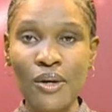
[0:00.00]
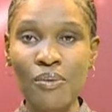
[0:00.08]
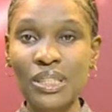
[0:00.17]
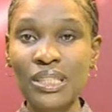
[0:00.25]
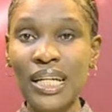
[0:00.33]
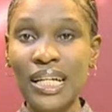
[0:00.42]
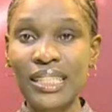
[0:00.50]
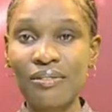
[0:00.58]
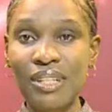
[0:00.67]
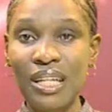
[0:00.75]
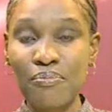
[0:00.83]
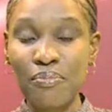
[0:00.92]
will
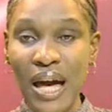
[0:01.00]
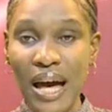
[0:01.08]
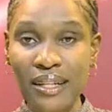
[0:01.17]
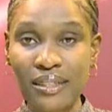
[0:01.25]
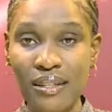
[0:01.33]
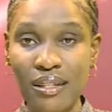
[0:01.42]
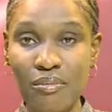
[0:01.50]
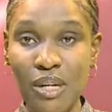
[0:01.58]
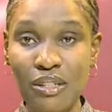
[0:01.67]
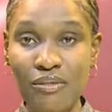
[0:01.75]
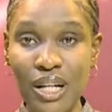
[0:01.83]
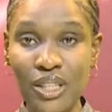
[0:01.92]
negatively impact the
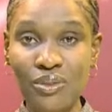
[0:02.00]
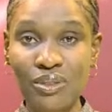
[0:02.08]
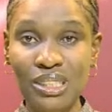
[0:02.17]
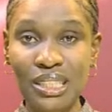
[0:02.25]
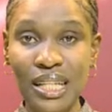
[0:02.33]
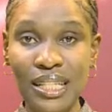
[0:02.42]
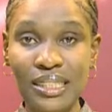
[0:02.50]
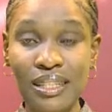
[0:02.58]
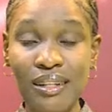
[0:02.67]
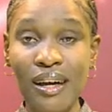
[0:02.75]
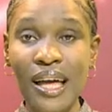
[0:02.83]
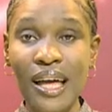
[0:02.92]
manufacturing
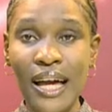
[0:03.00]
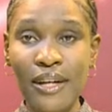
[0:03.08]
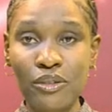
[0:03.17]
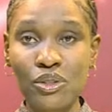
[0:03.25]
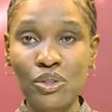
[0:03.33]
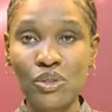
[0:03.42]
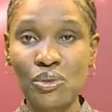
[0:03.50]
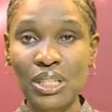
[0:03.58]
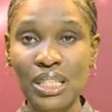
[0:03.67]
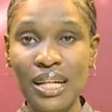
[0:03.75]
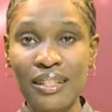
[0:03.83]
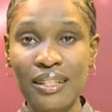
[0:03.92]
sector and also
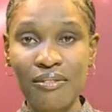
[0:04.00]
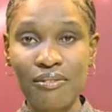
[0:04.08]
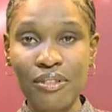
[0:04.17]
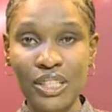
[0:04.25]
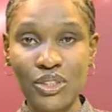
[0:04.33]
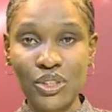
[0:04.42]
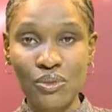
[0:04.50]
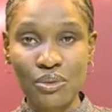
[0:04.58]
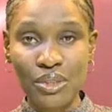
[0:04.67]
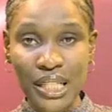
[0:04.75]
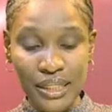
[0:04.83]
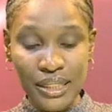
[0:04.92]
trigger the inflation
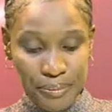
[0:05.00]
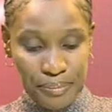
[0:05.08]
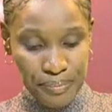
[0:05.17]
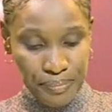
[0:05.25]
rate.